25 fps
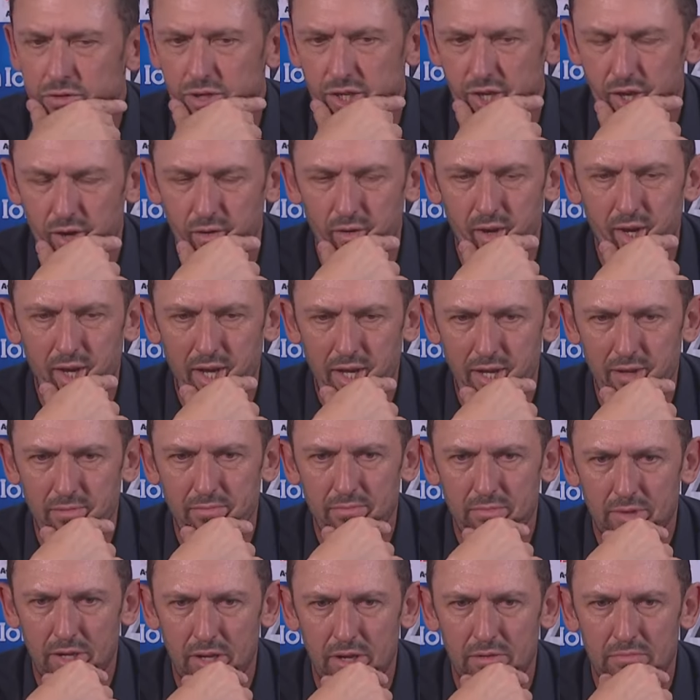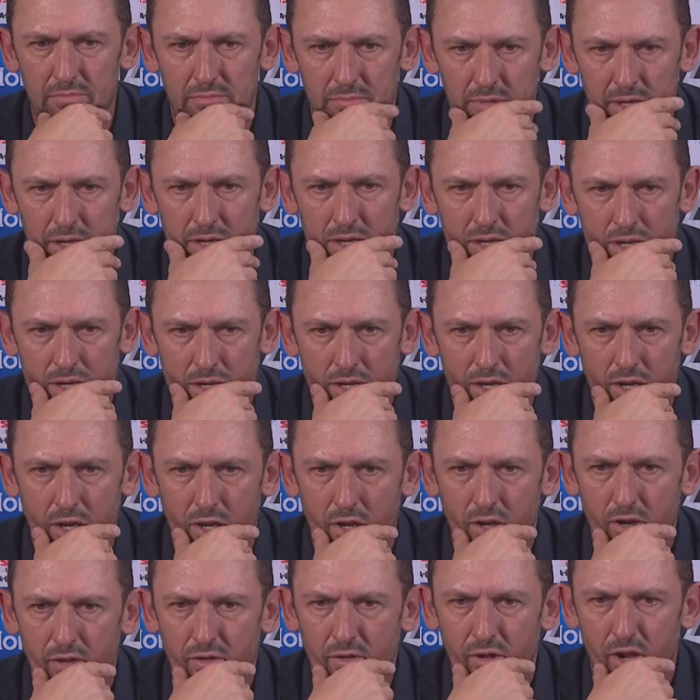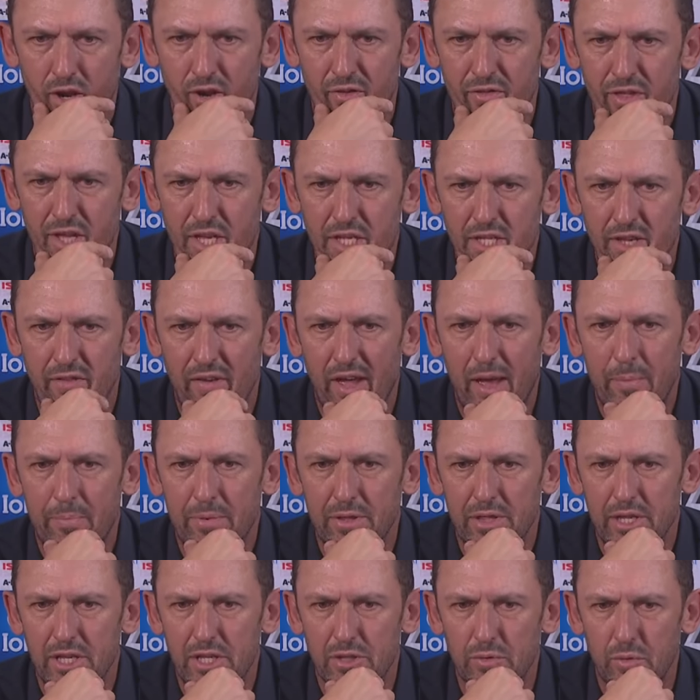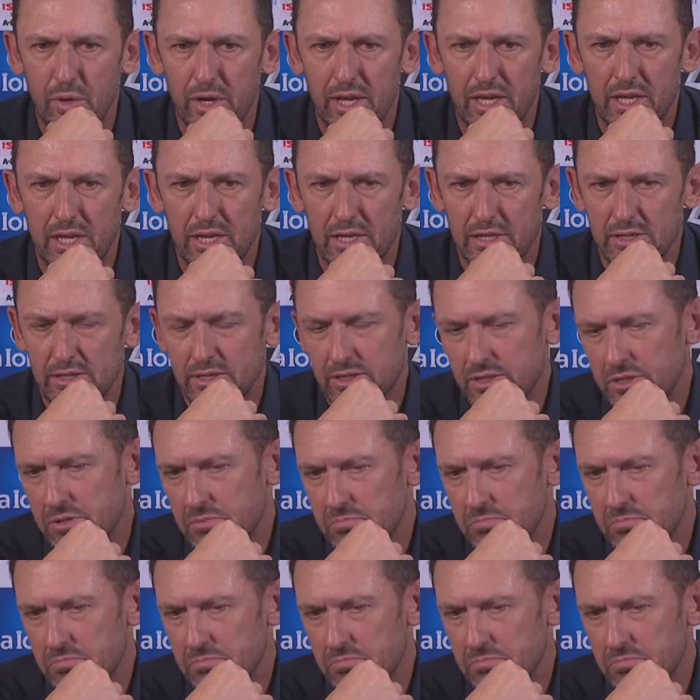So, a lot of things have happened this week and,